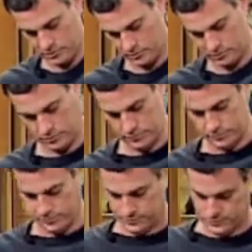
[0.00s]

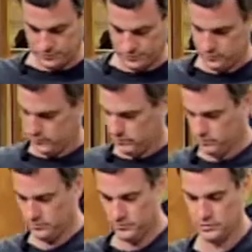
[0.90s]

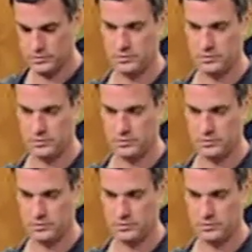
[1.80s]
(silence)